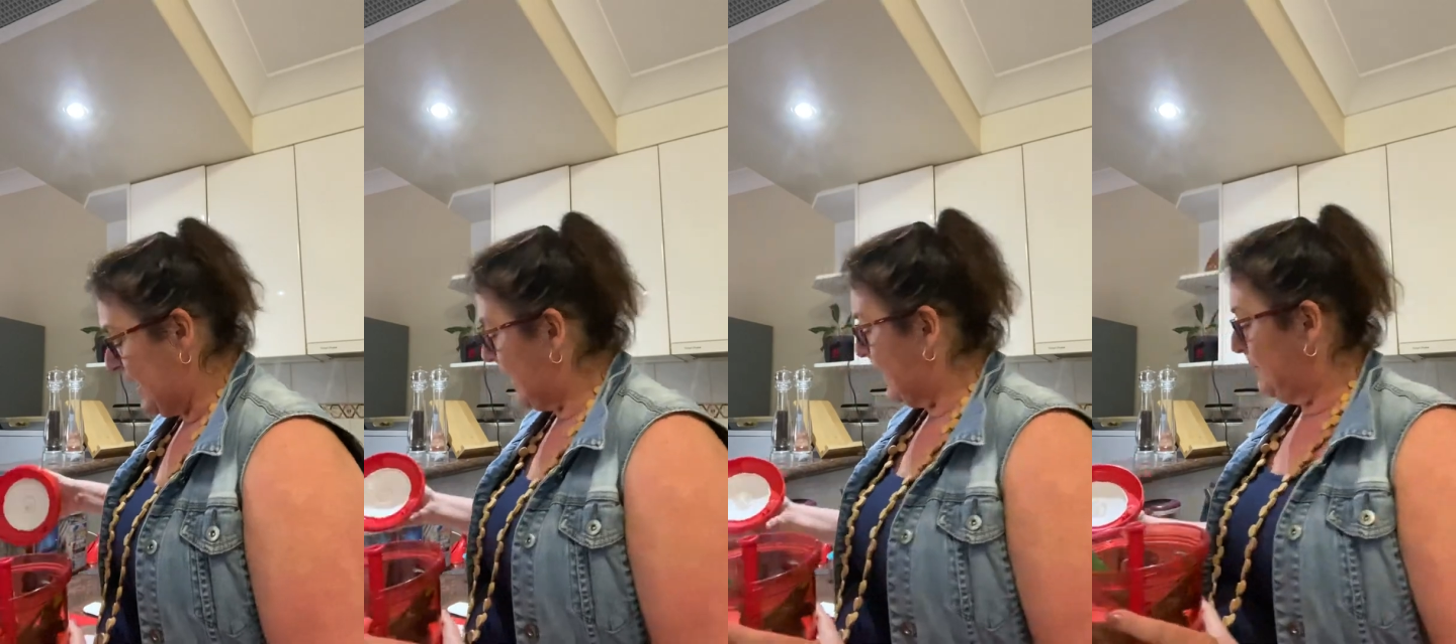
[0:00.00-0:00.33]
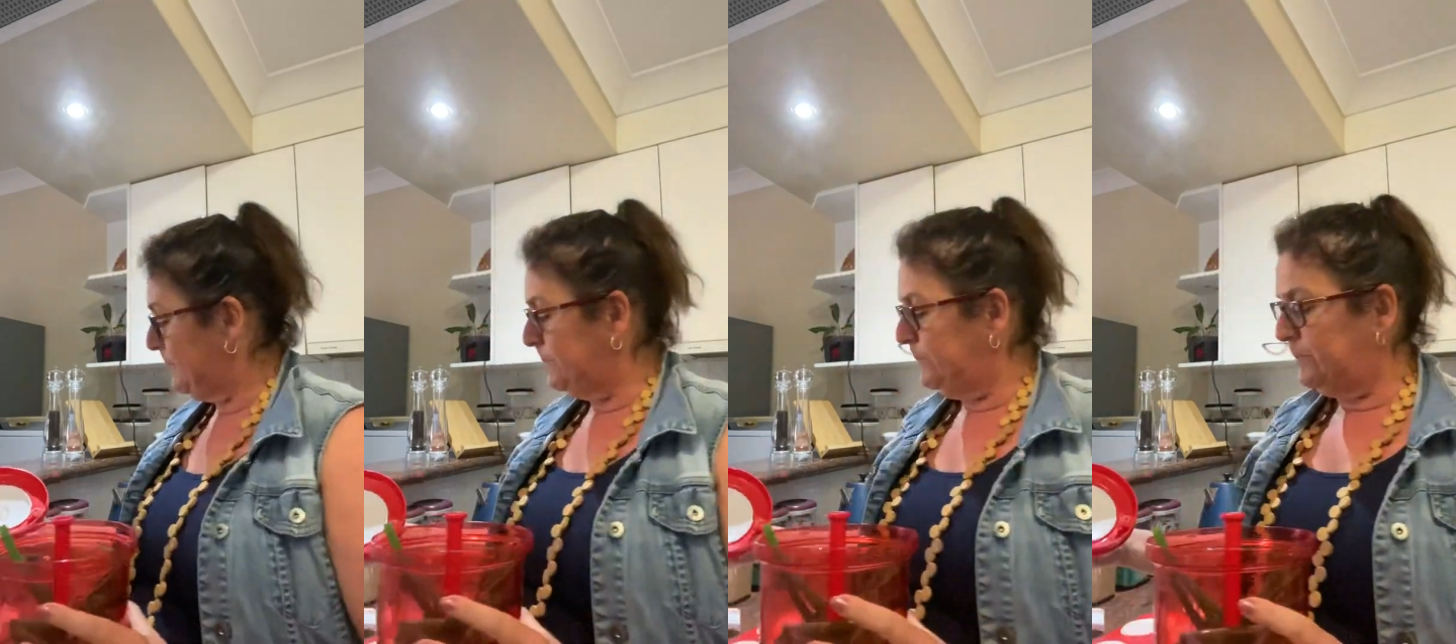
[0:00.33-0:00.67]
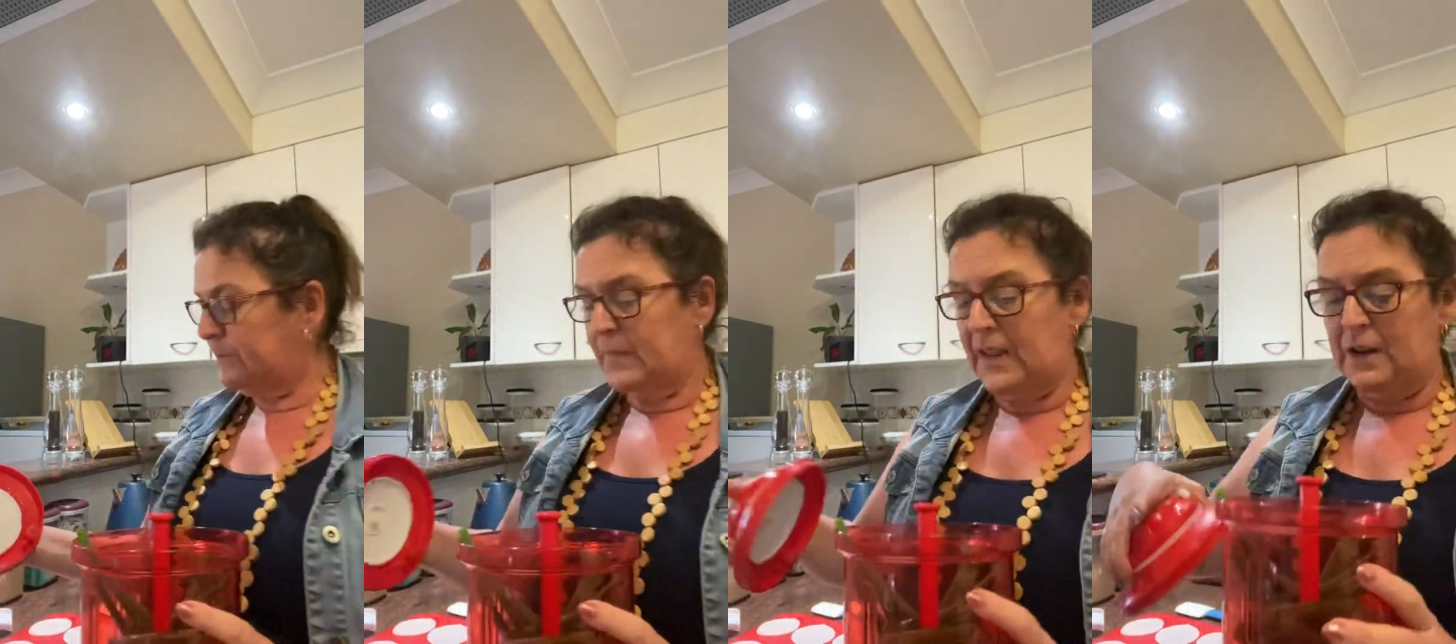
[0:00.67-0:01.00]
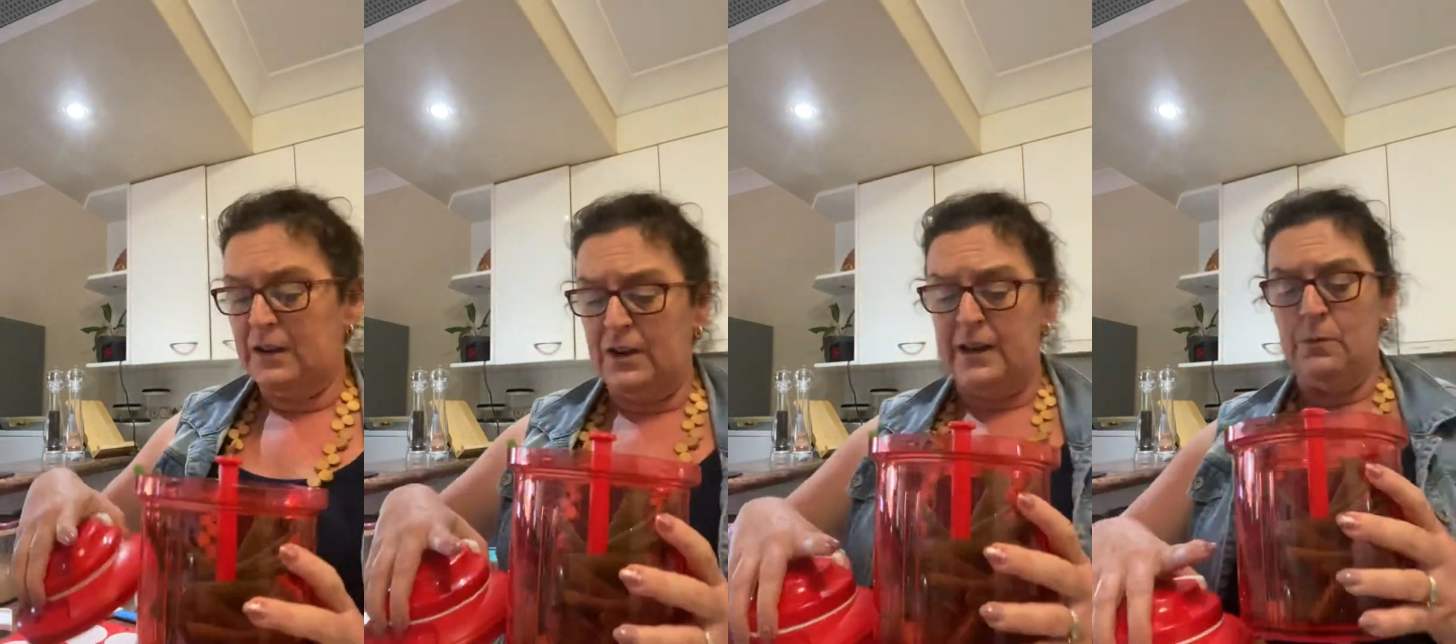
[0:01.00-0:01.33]
and
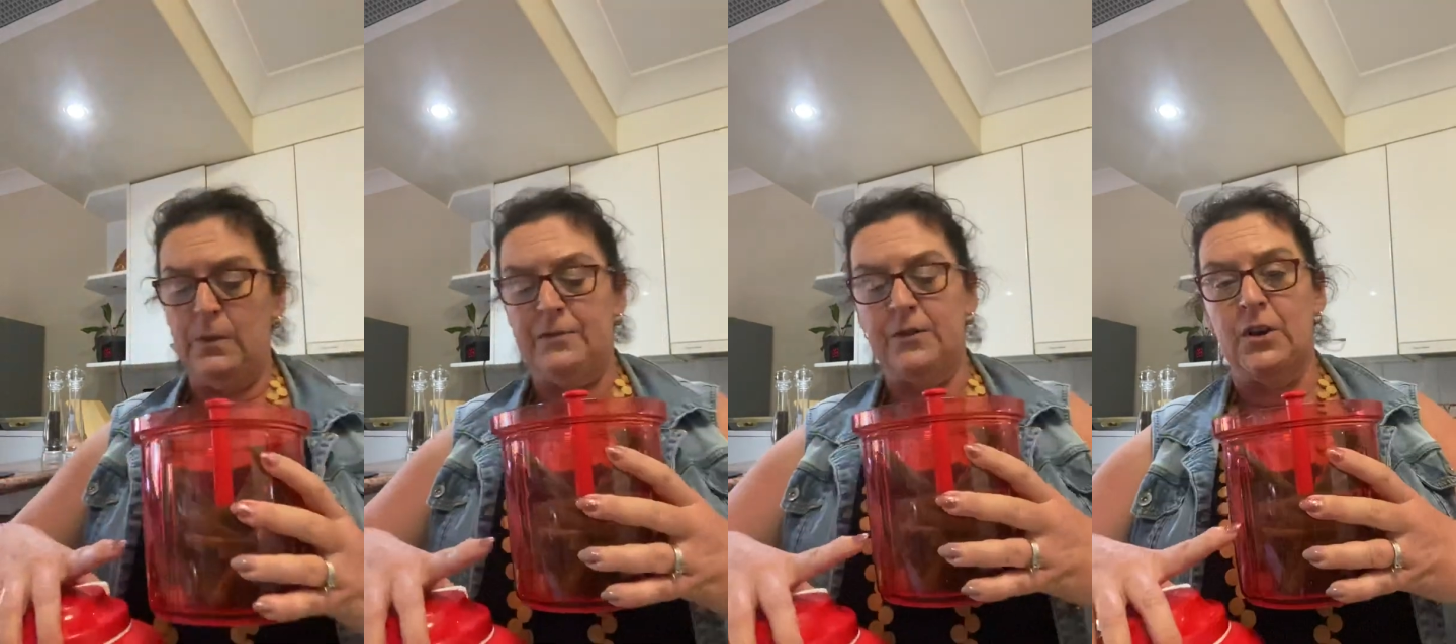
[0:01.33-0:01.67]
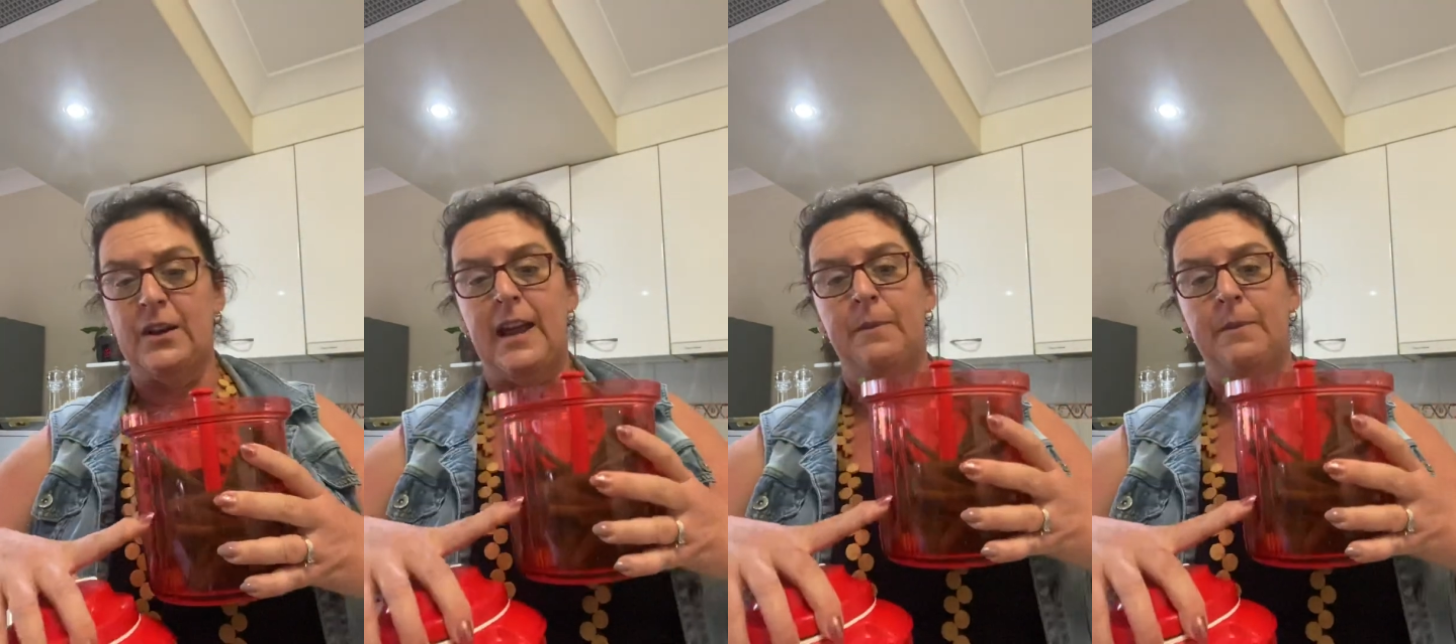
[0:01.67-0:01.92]
again, we've got